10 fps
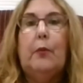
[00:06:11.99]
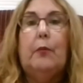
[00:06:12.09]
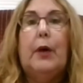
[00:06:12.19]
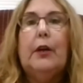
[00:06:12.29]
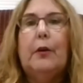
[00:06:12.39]

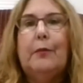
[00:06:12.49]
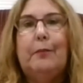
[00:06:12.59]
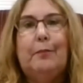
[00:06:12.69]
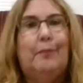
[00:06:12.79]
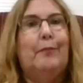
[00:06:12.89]
what our
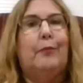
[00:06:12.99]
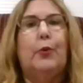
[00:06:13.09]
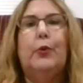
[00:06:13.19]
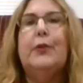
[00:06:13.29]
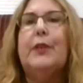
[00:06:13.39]

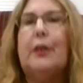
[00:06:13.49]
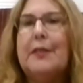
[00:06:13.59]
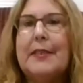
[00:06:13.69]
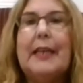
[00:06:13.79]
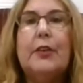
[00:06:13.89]
rules and our
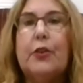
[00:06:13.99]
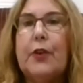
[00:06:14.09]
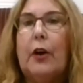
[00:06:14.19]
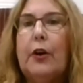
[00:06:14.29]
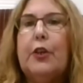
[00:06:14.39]
standards
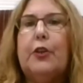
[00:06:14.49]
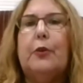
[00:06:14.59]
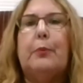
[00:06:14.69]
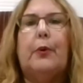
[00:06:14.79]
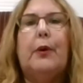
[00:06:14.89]
are in
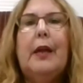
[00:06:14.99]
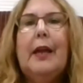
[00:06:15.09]
Huber.